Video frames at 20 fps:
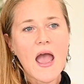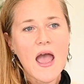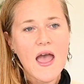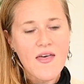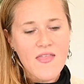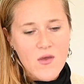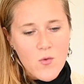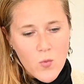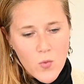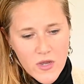
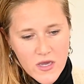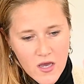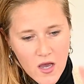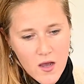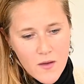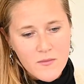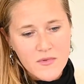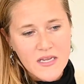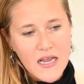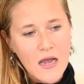And then we
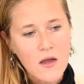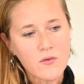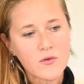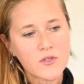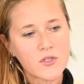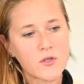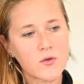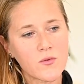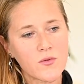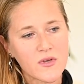come
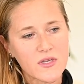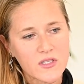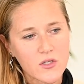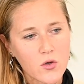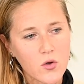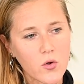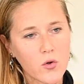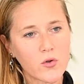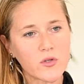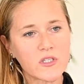down to this
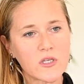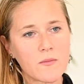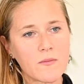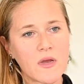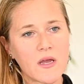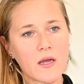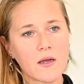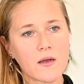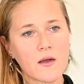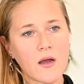
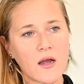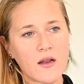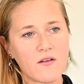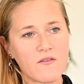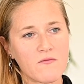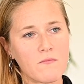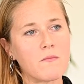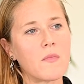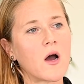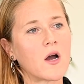ultimate kind
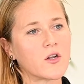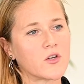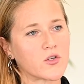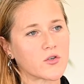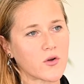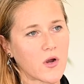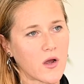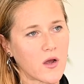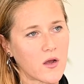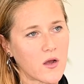of
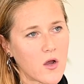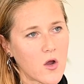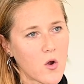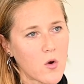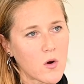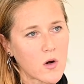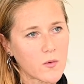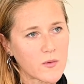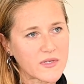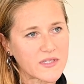mantra
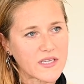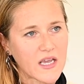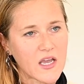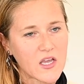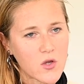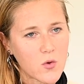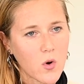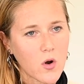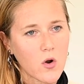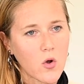where we say
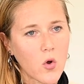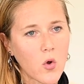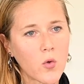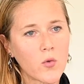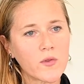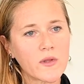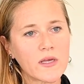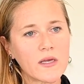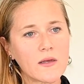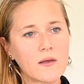you are
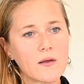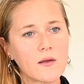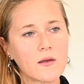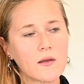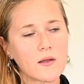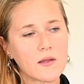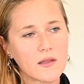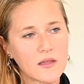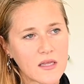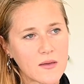only
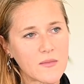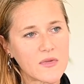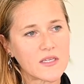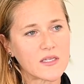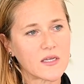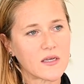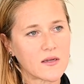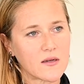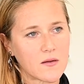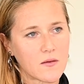
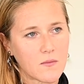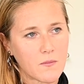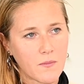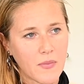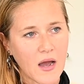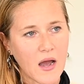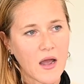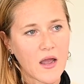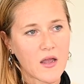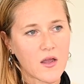limited
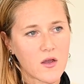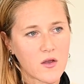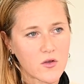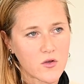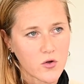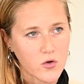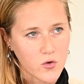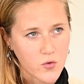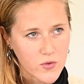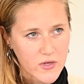by
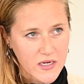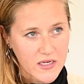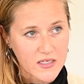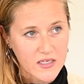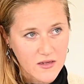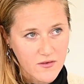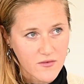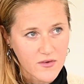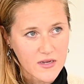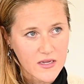your
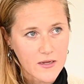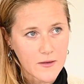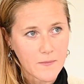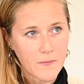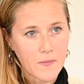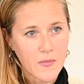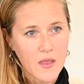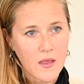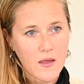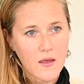creativity.
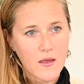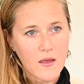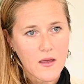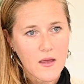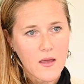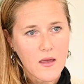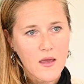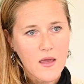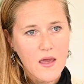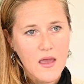
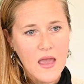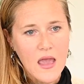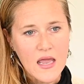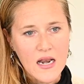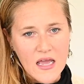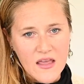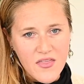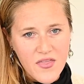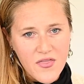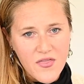
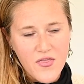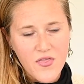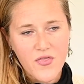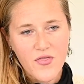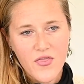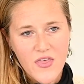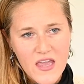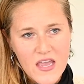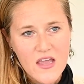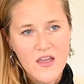And I
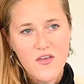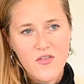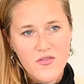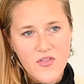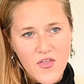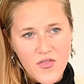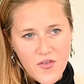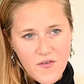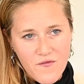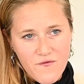think
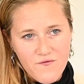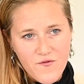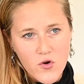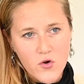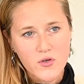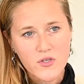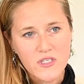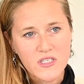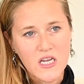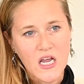that the
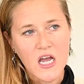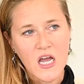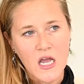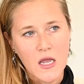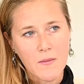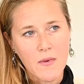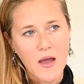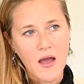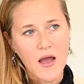first time